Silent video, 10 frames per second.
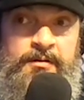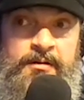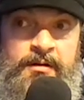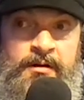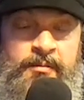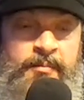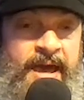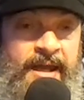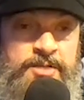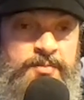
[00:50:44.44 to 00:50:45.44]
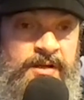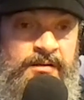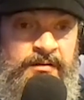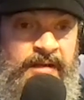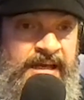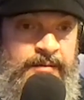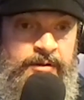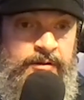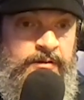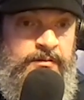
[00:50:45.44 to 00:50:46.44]
uh, management,
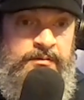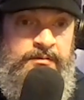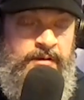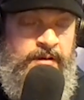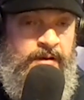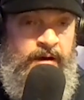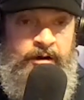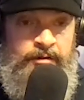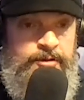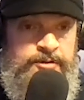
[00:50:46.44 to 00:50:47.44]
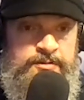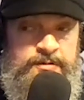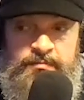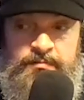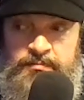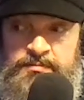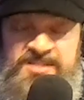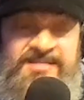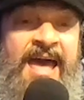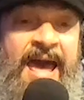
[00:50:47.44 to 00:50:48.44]
label, uh, all those
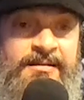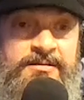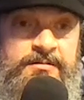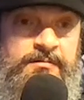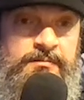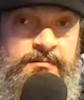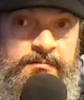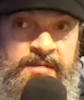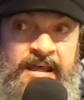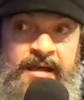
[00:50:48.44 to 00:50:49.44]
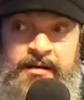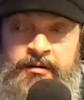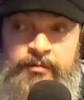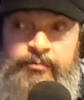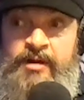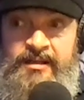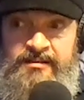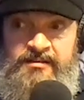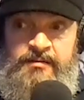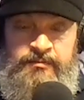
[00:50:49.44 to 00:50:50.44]
stats that are
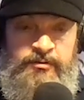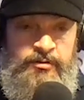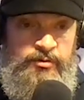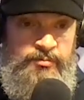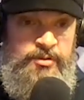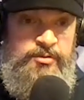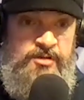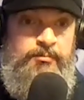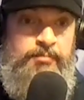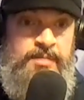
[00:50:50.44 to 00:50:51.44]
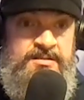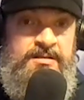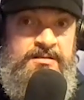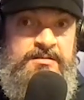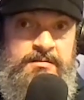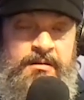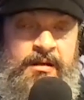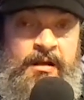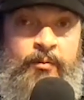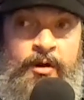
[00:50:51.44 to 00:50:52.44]
relative to music business.
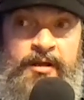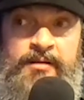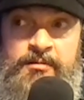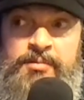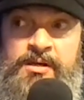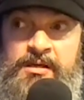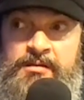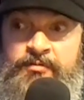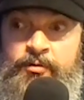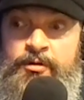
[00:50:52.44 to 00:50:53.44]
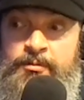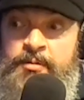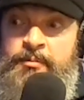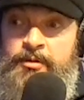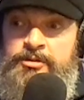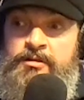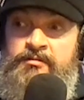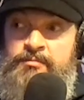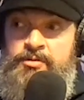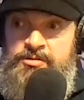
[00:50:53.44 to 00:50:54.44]
And I want it to be for the promotion of
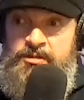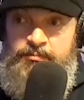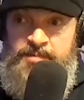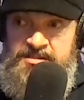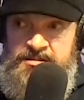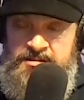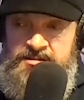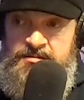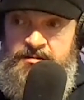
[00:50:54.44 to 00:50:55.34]
music business.